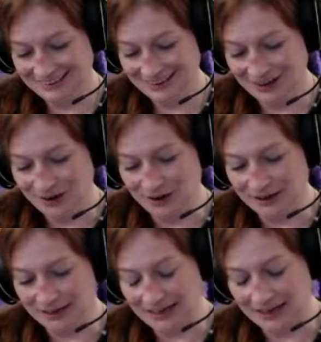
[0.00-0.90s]

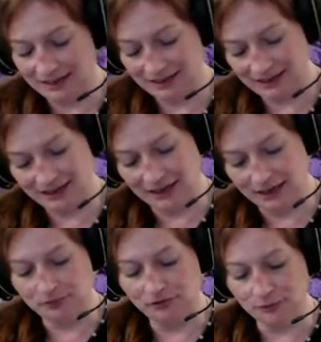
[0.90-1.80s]
On
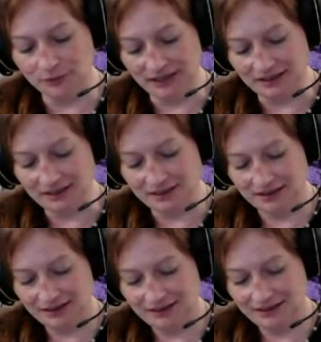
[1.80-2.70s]
April 20th,
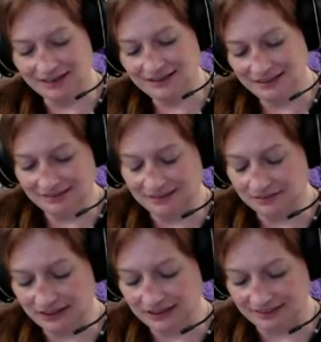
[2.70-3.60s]

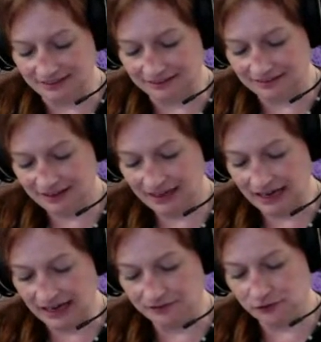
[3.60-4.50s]
1976,
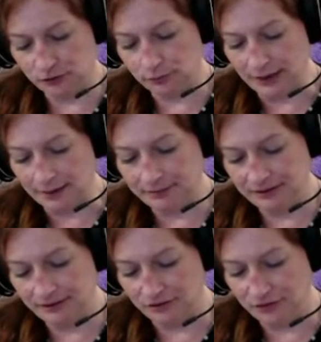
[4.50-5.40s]
after a
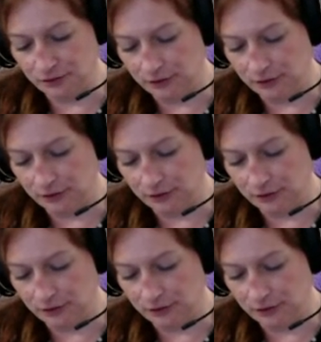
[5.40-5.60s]
rapid and thorough